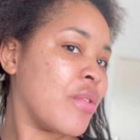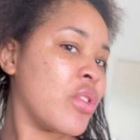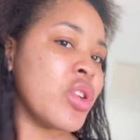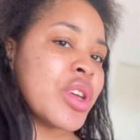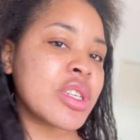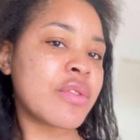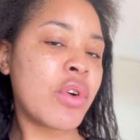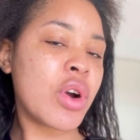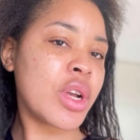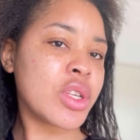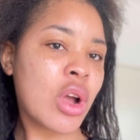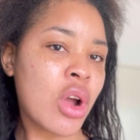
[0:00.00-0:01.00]
You just
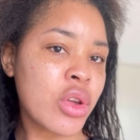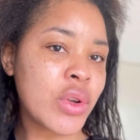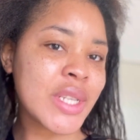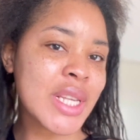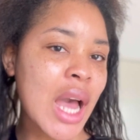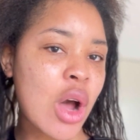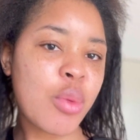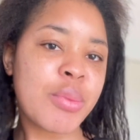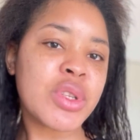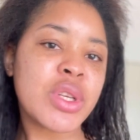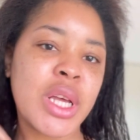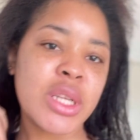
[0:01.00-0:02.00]
focus on your scalp
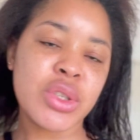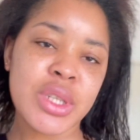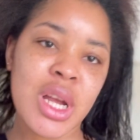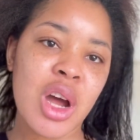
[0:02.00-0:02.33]
so that your scalp